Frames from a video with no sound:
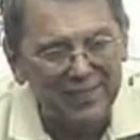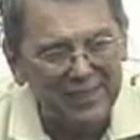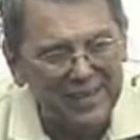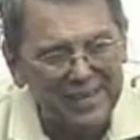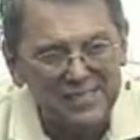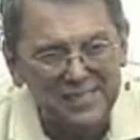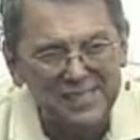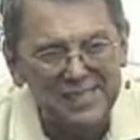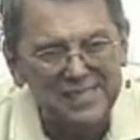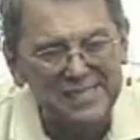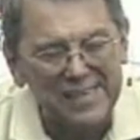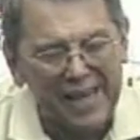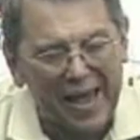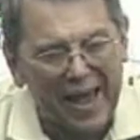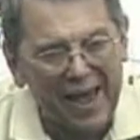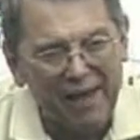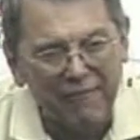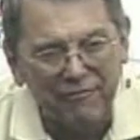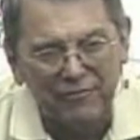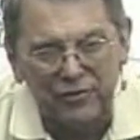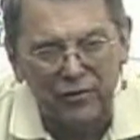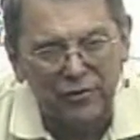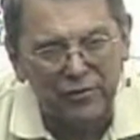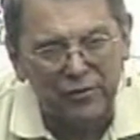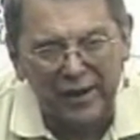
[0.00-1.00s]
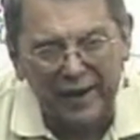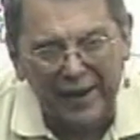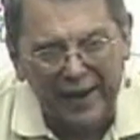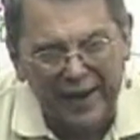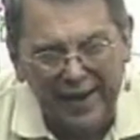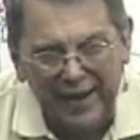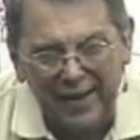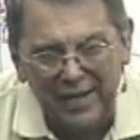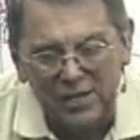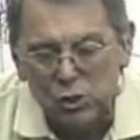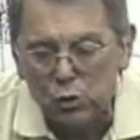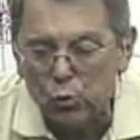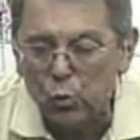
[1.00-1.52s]
This is after their
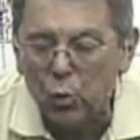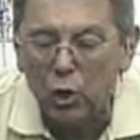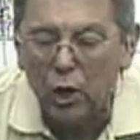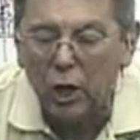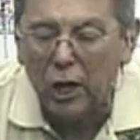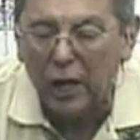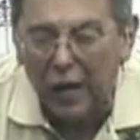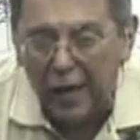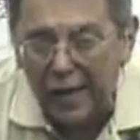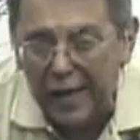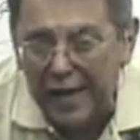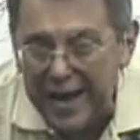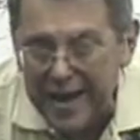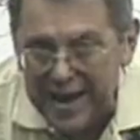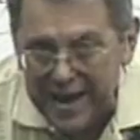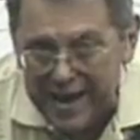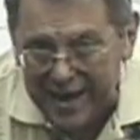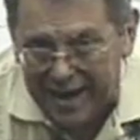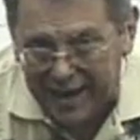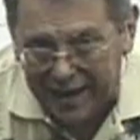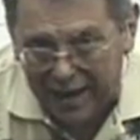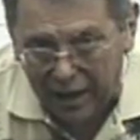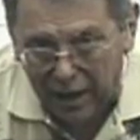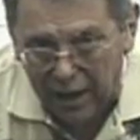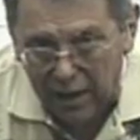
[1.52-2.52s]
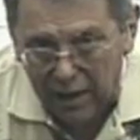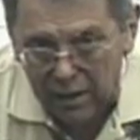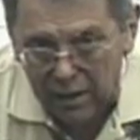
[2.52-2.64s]
hands were clean.